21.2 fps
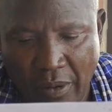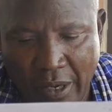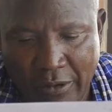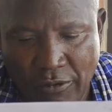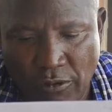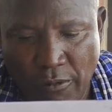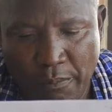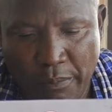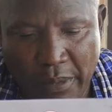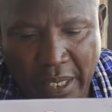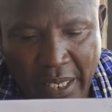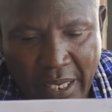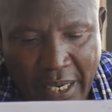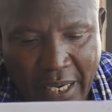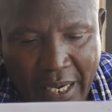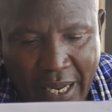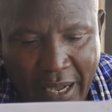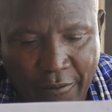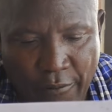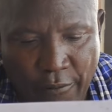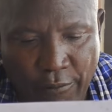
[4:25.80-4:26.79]
watu
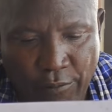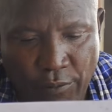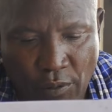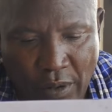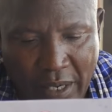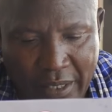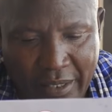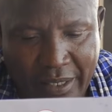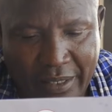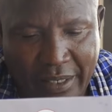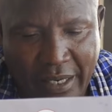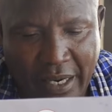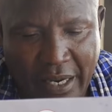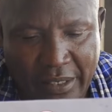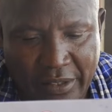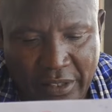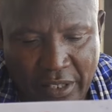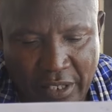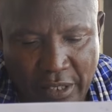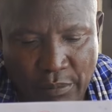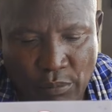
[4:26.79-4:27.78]
bila kufuata
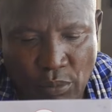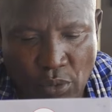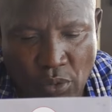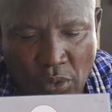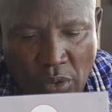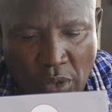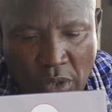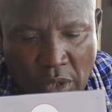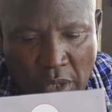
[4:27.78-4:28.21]
taratibu